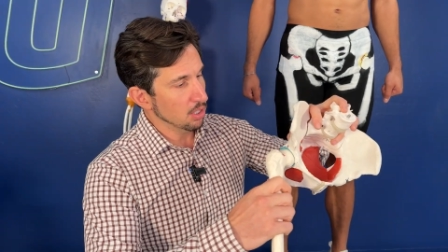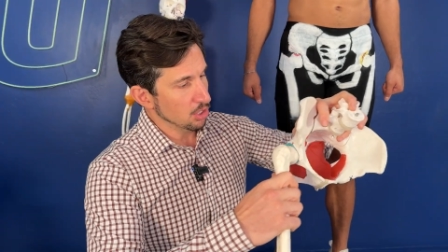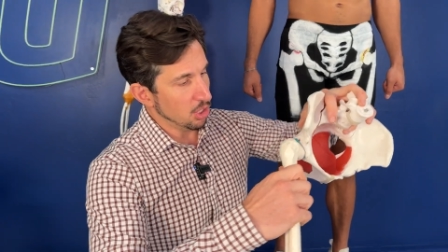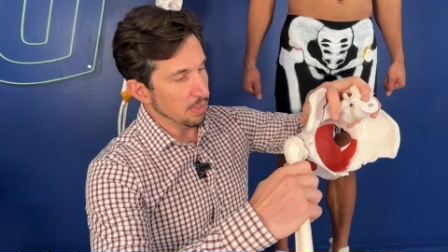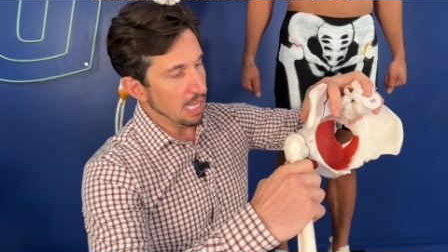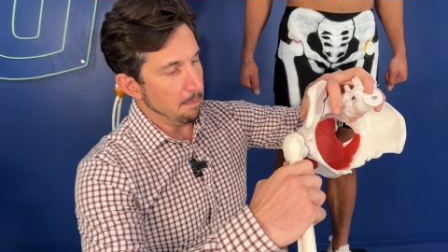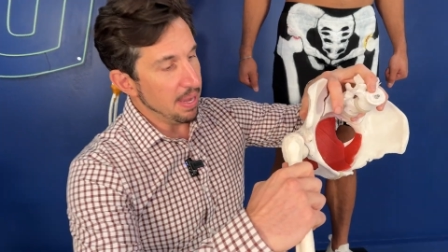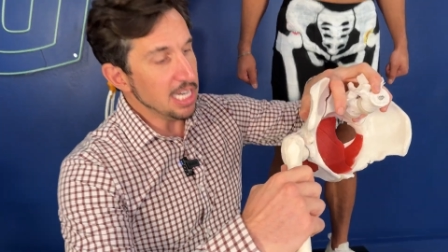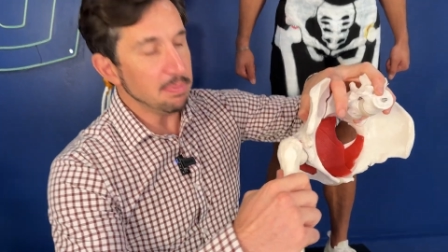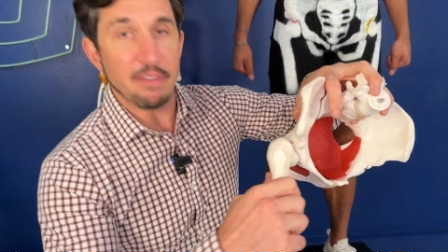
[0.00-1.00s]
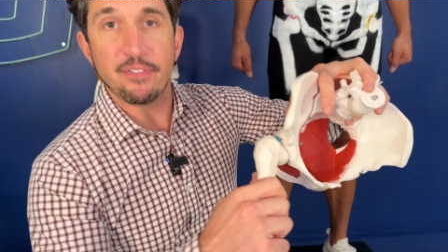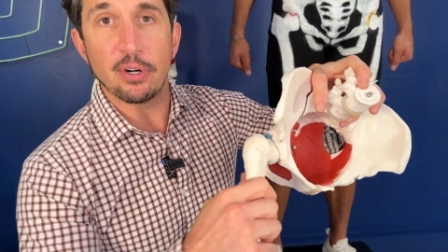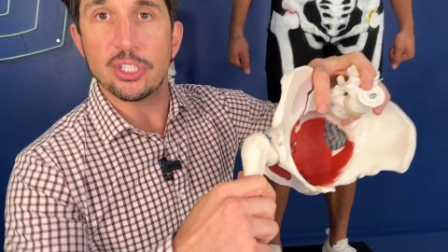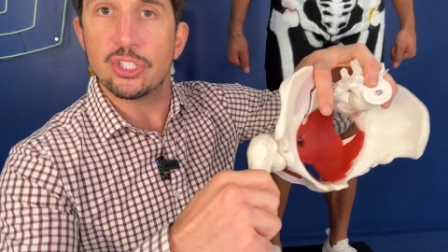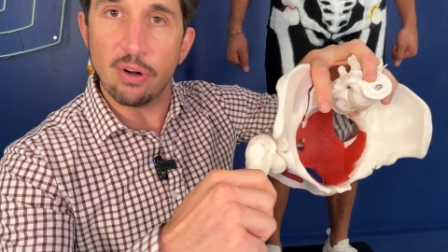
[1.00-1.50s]
So when the impingement
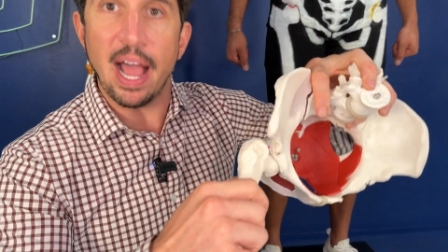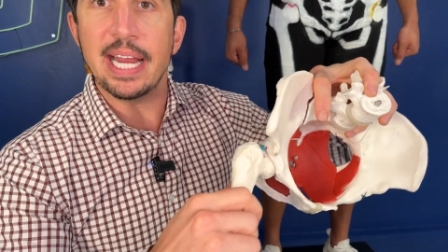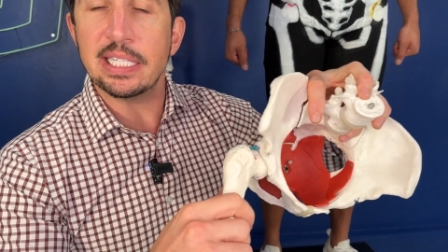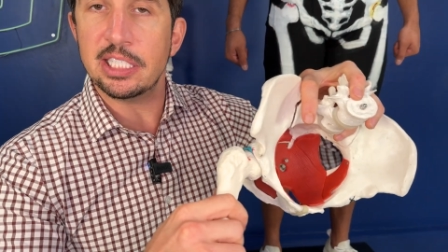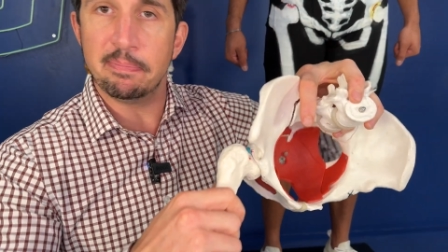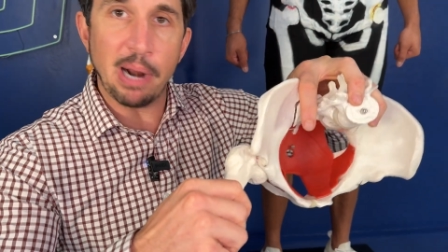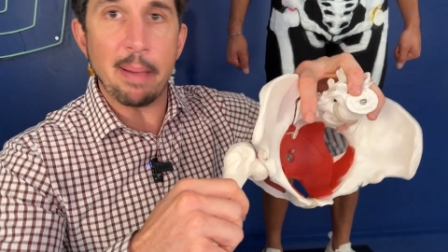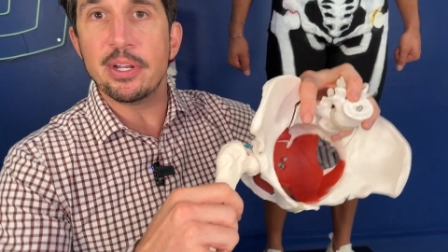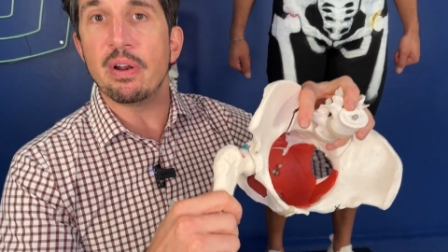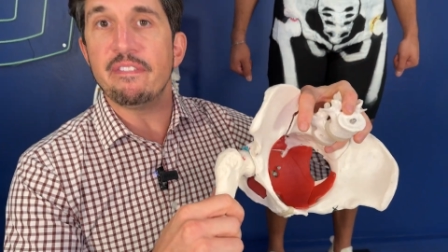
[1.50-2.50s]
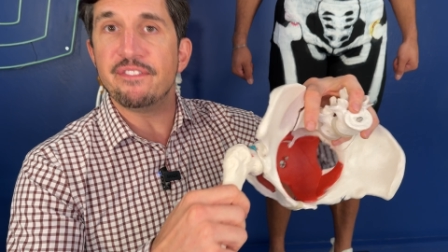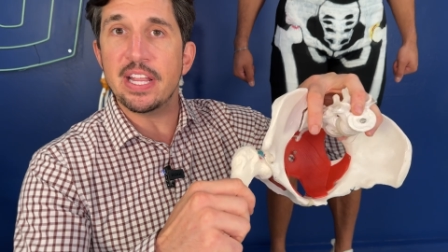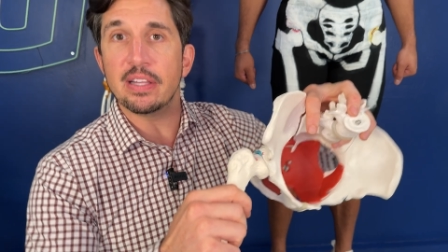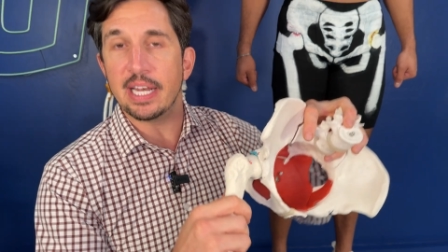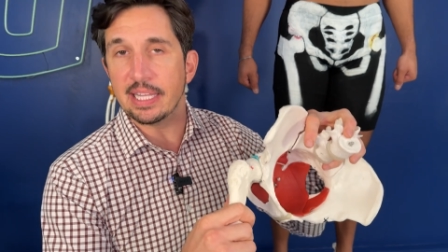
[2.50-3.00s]
first strikes, you probably don't even
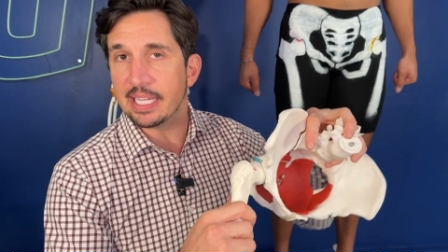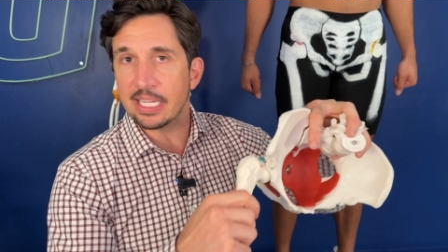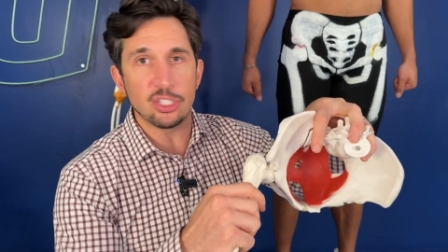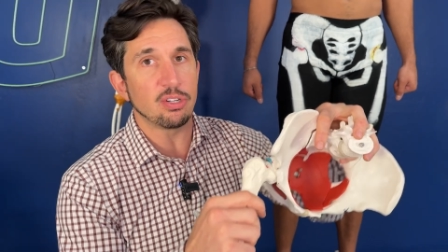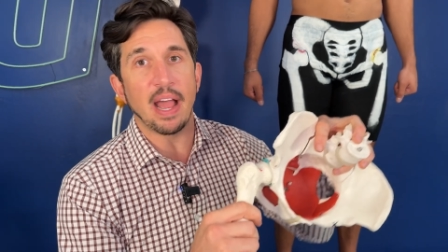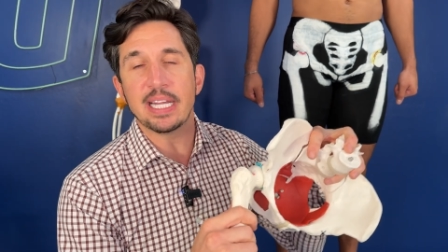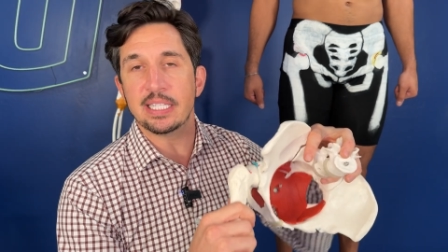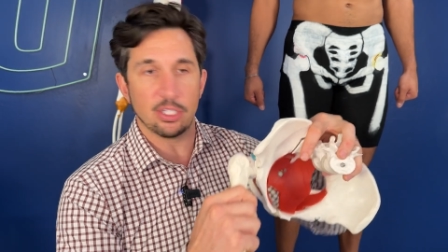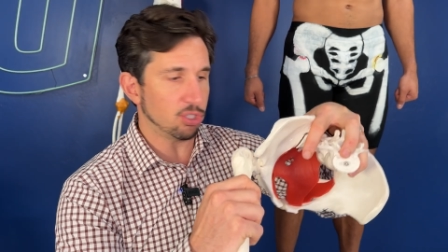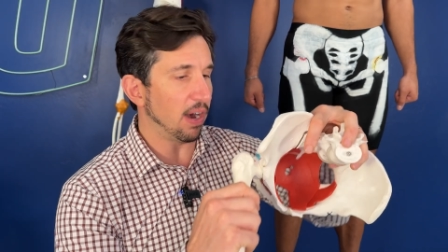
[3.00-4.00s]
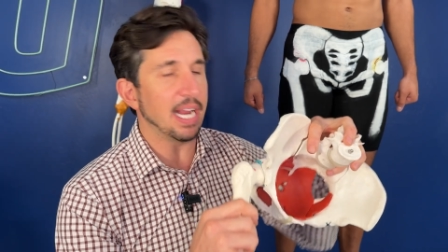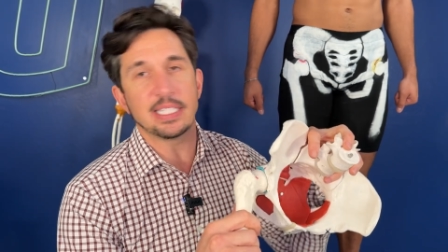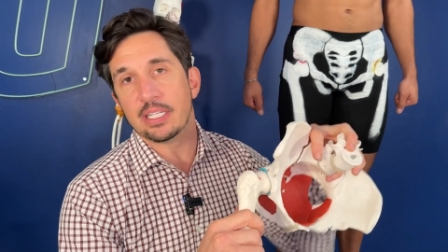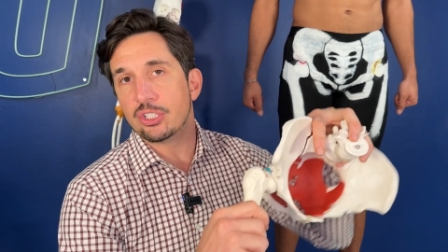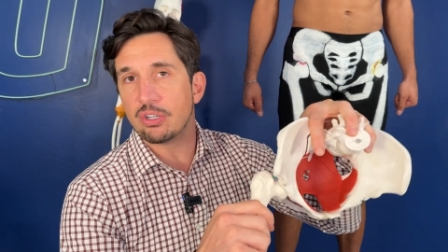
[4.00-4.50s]
feel anything. It strikes and it strikes
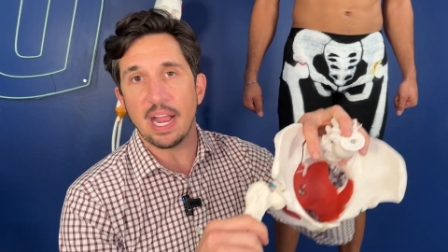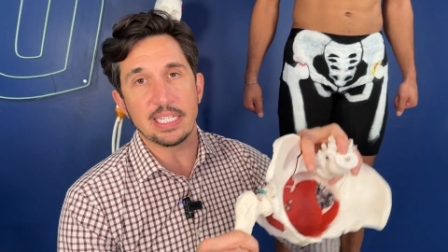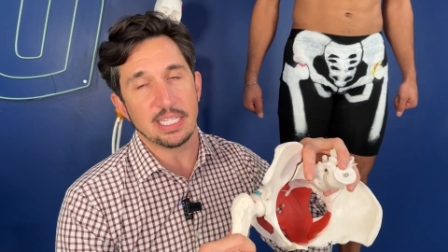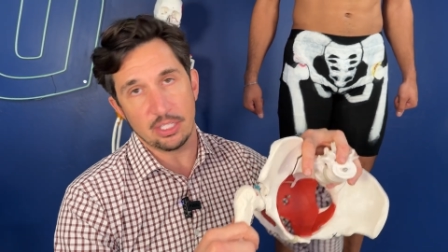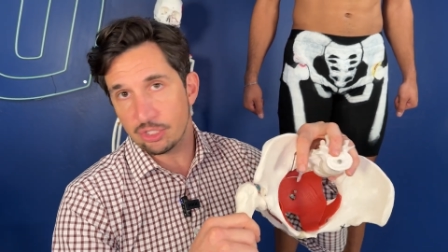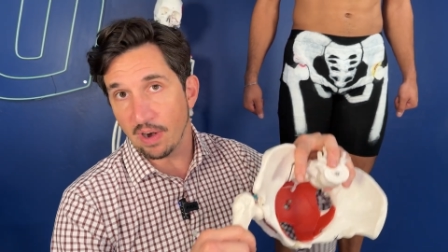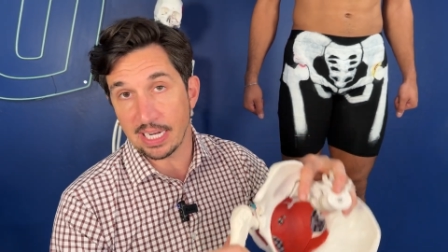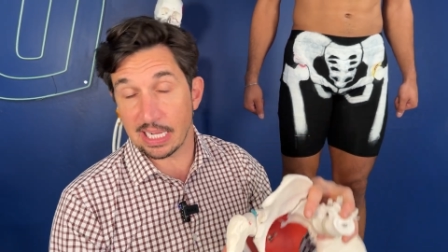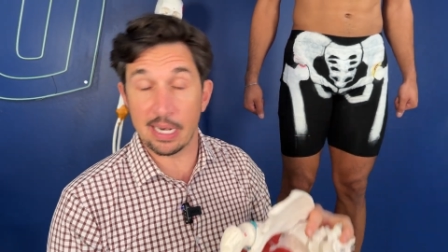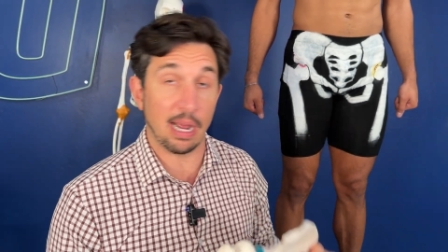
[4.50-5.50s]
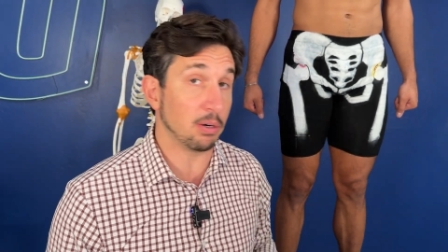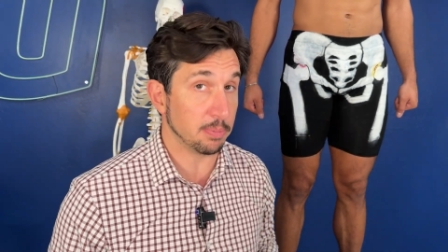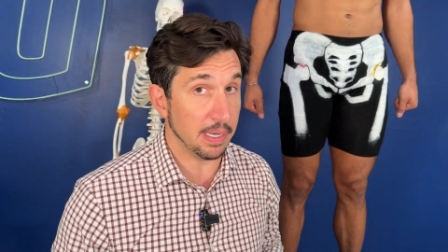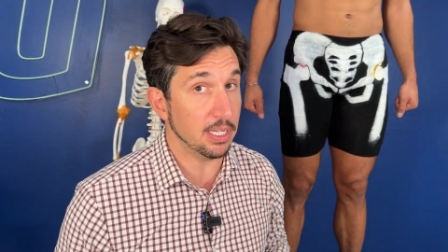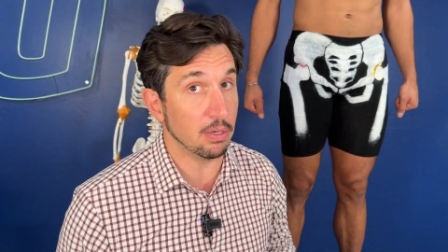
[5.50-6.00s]
and it strikes and it strikes. And I'll
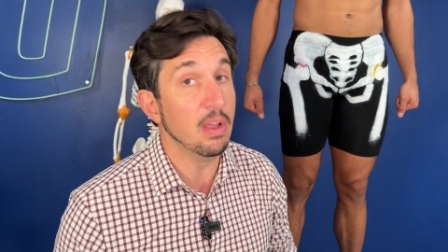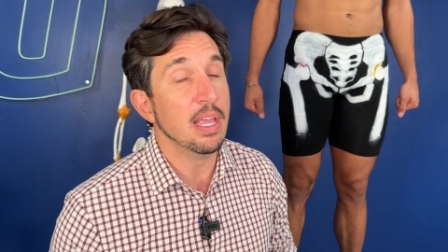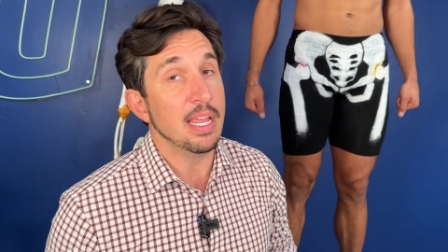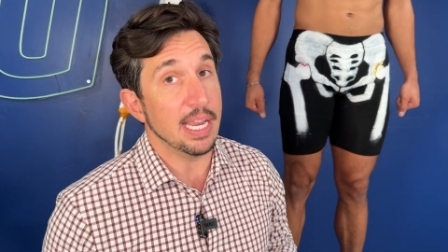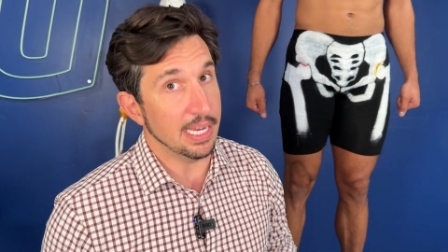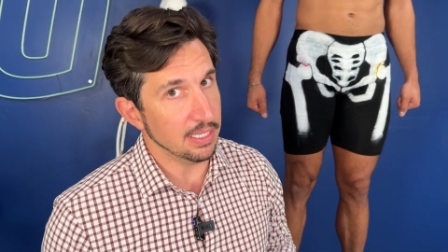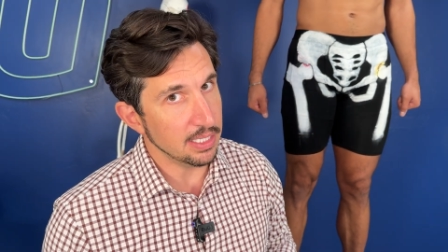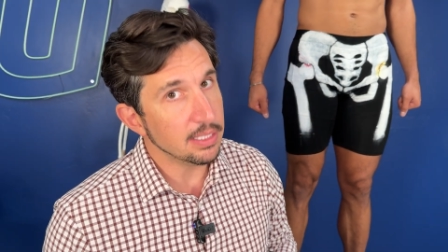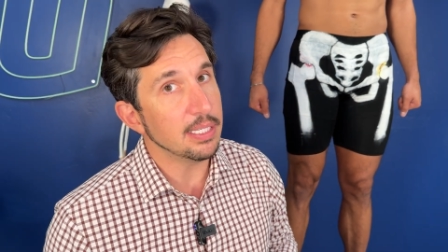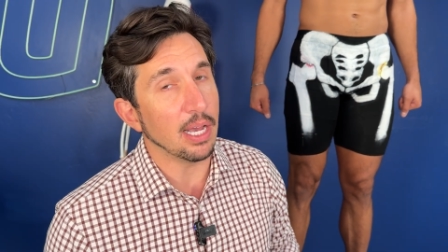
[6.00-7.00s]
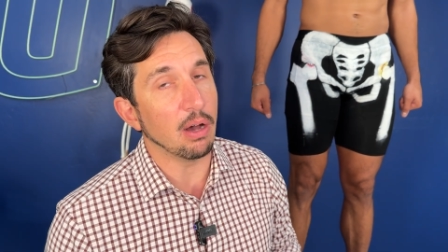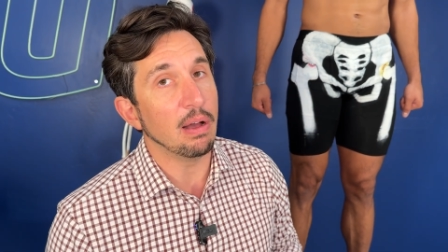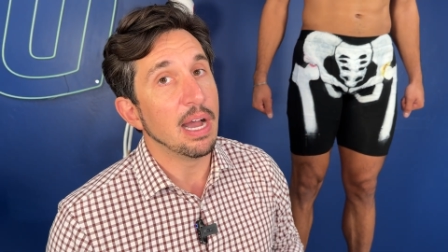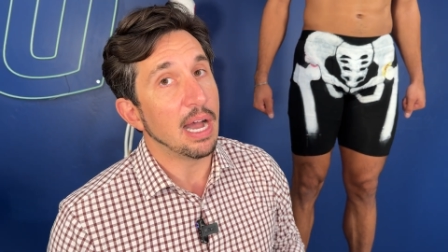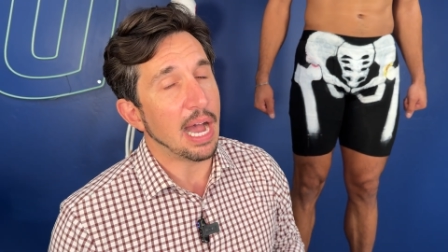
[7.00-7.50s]
explain to you in detail
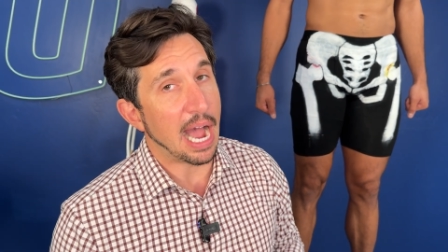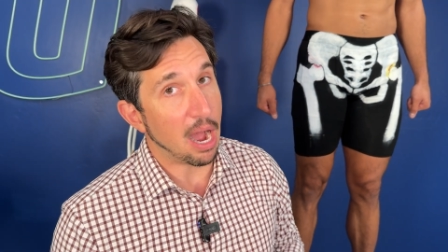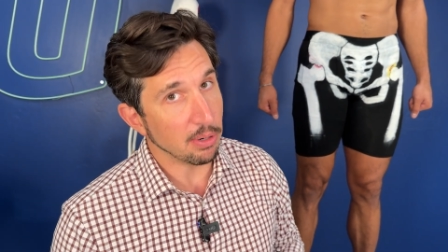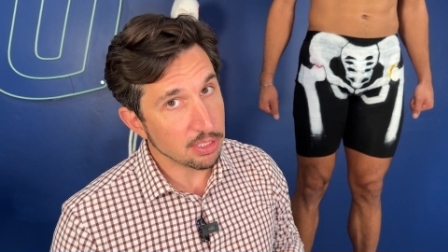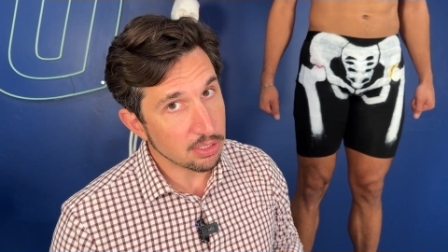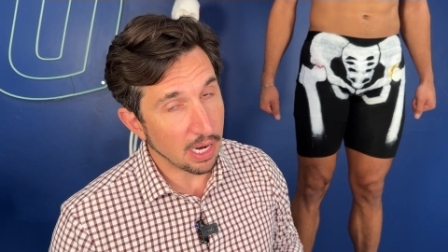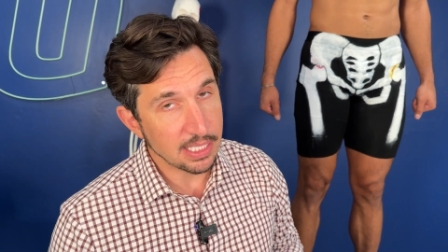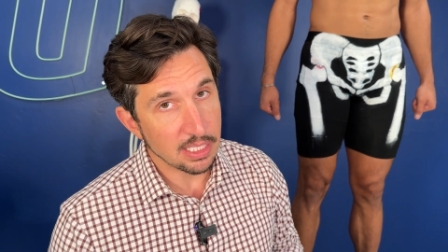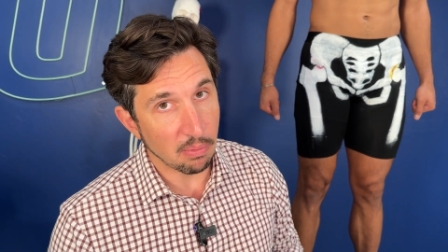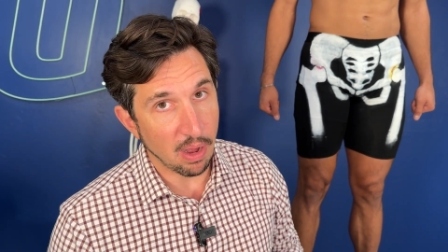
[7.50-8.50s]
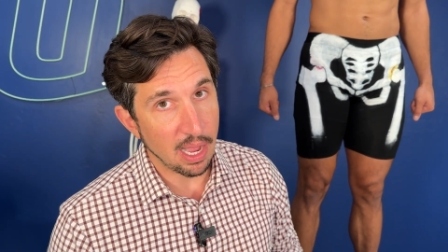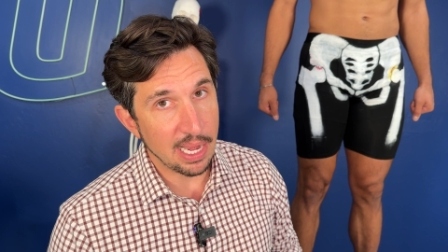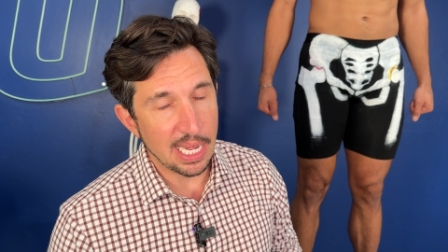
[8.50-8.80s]
how it strikes and why.